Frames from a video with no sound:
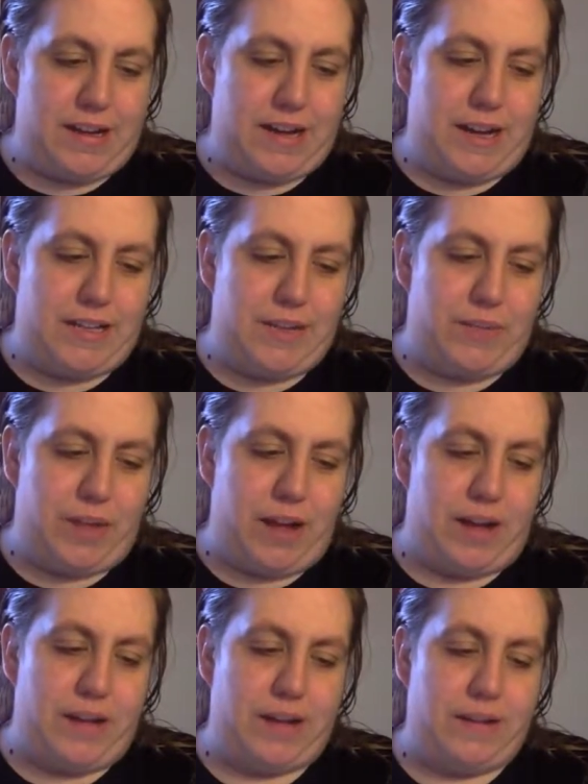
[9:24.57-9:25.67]

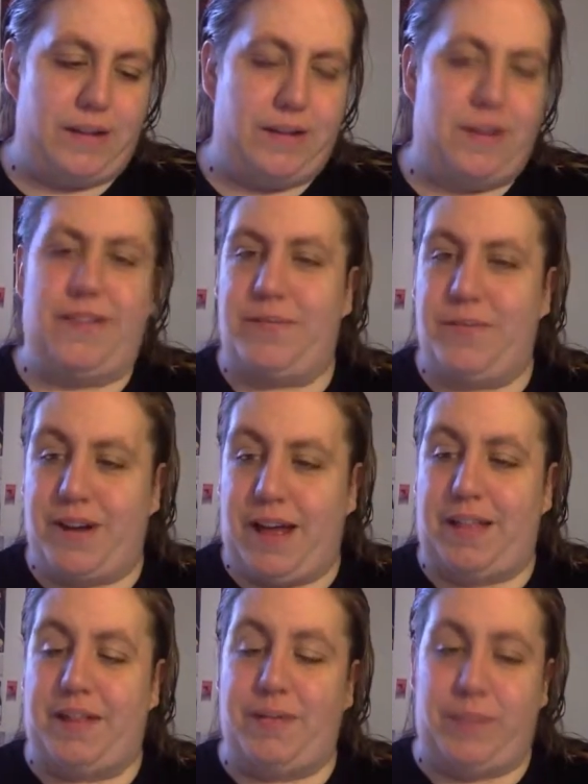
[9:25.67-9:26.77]
Casablanca. Now this one
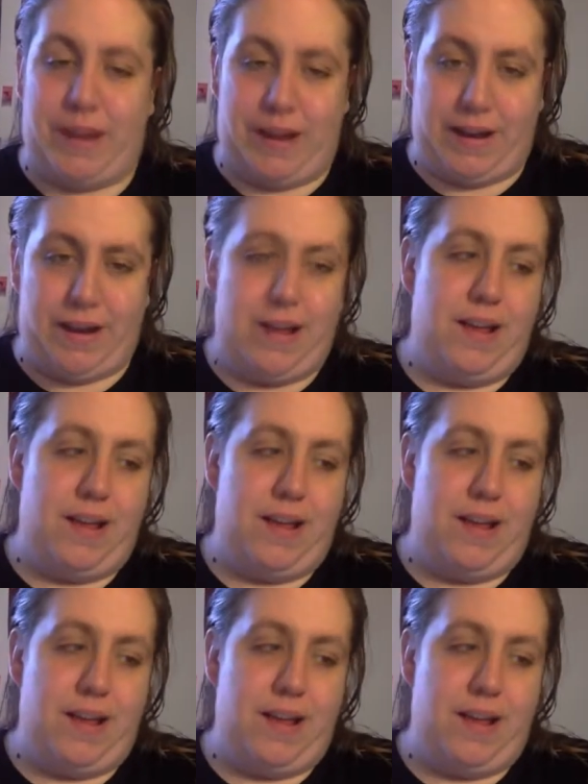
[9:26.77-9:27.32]
I'll admit